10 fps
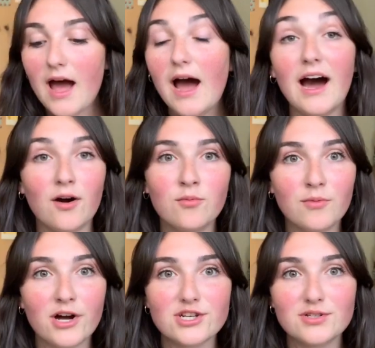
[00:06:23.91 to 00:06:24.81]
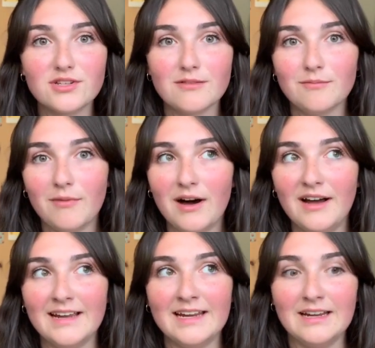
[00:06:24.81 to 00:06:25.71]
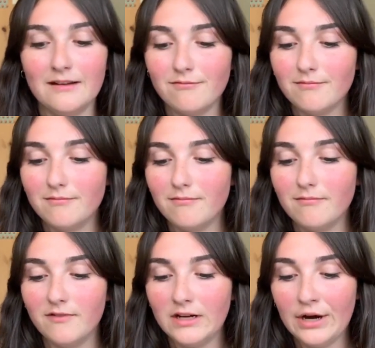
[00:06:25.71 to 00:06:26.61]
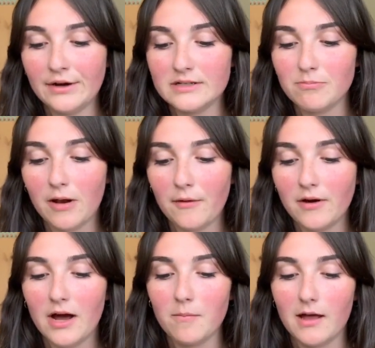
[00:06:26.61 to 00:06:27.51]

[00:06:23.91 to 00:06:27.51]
how much my video has blown up.